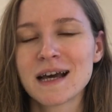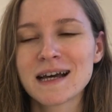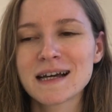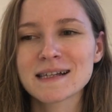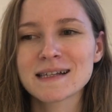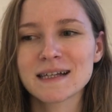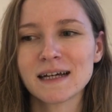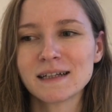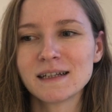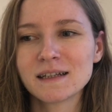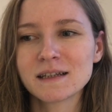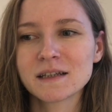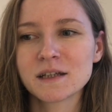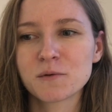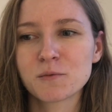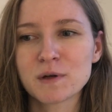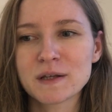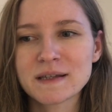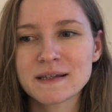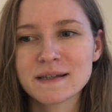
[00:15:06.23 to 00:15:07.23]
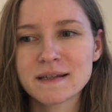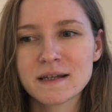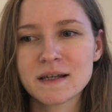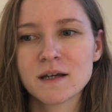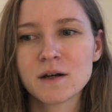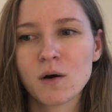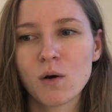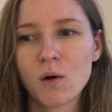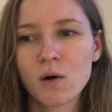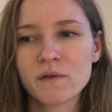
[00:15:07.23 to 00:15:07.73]
Suddenly we
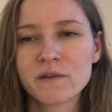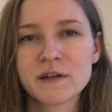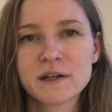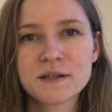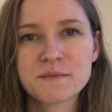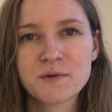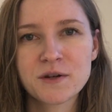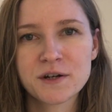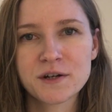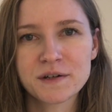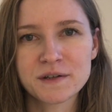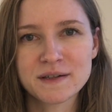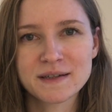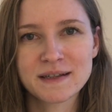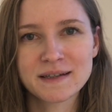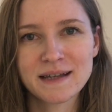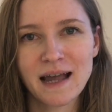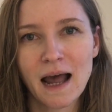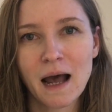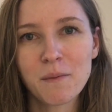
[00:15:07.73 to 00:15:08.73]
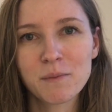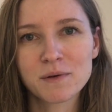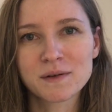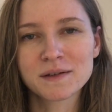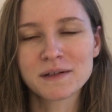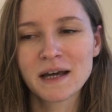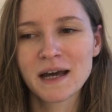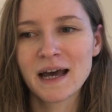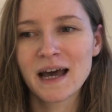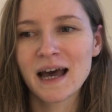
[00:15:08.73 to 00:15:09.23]
see all the experience that
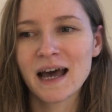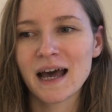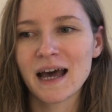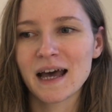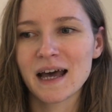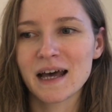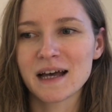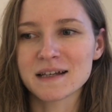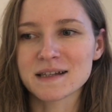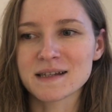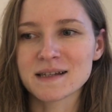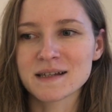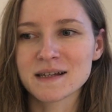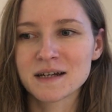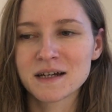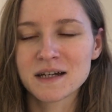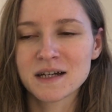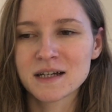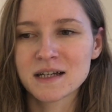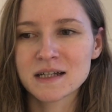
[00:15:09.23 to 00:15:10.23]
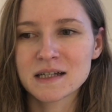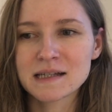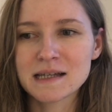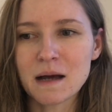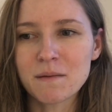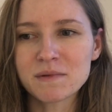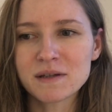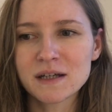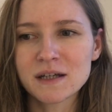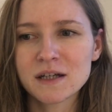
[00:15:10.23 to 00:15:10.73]
happened as
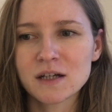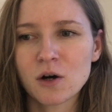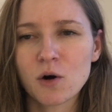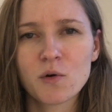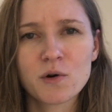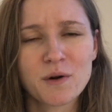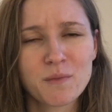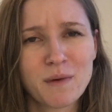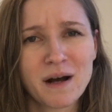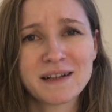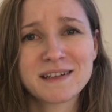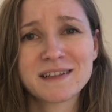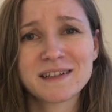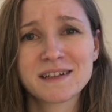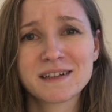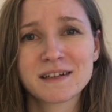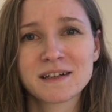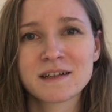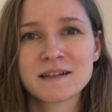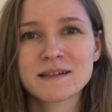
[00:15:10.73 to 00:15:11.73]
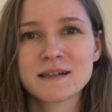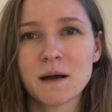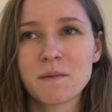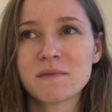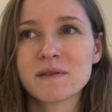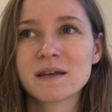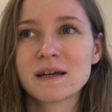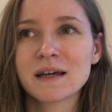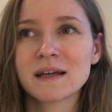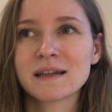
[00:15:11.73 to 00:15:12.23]
something automatic,
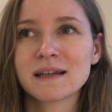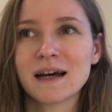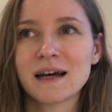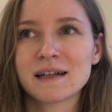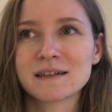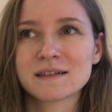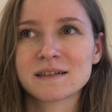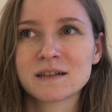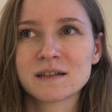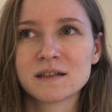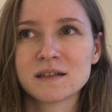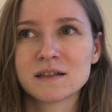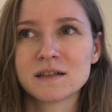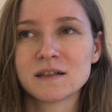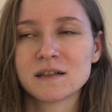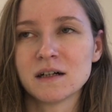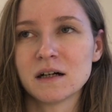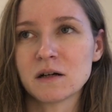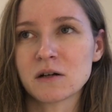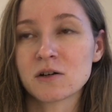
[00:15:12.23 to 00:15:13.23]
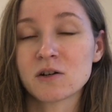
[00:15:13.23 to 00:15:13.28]
something that uh,